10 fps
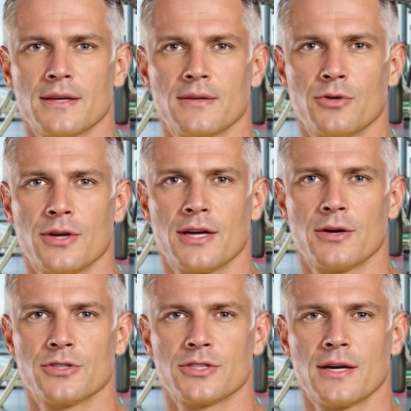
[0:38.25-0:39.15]
For
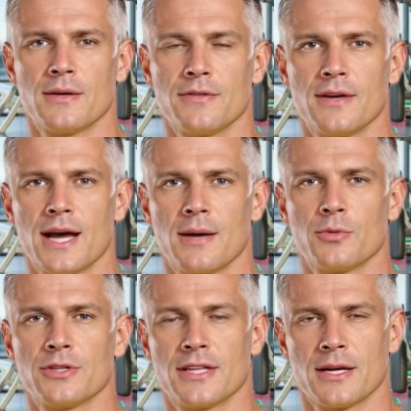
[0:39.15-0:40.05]
years, fat
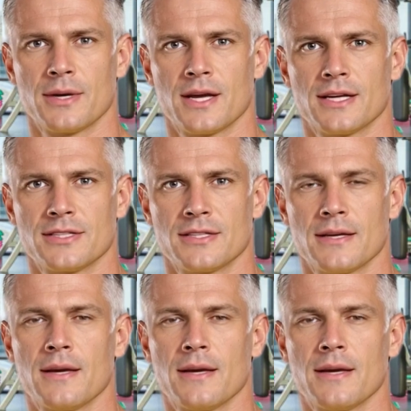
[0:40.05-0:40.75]
was demonized,